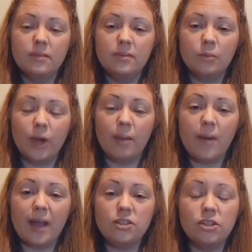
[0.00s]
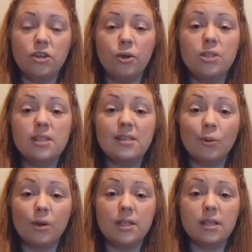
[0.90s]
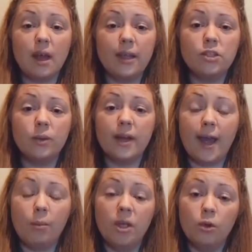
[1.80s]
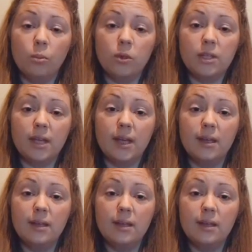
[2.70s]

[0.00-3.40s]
Bring it back to noticing what it's like to inhabit your body.